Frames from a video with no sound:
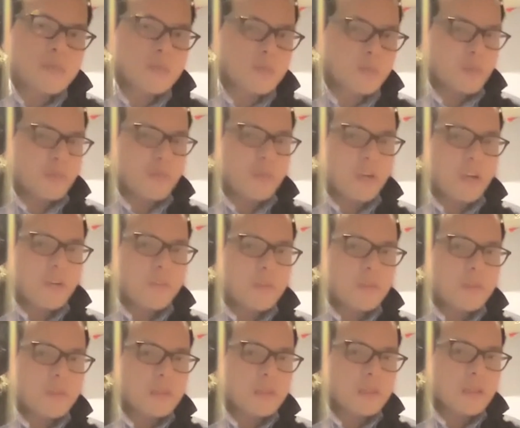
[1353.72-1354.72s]
of
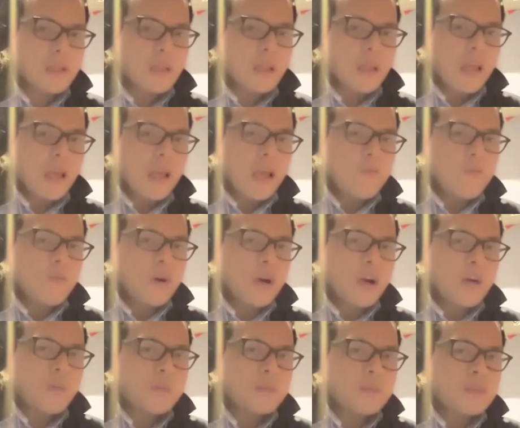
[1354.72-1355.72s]
subscribers. And what
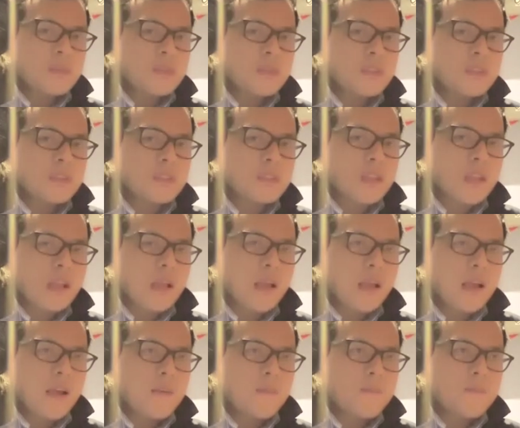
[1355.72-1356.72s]
happens,
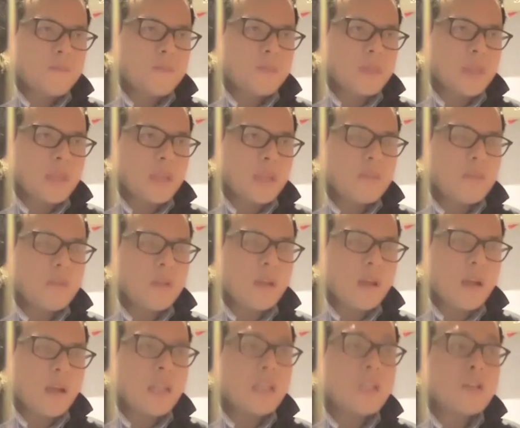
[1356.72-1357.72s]

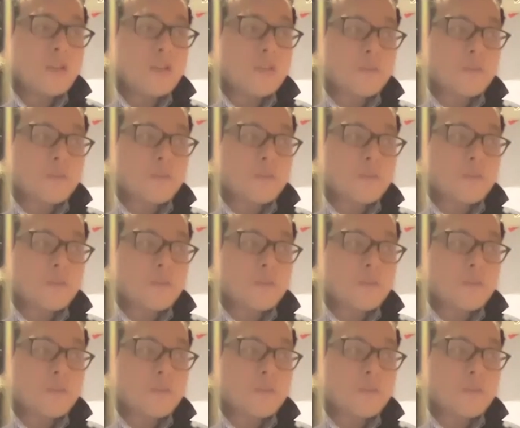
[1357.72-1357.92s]
he got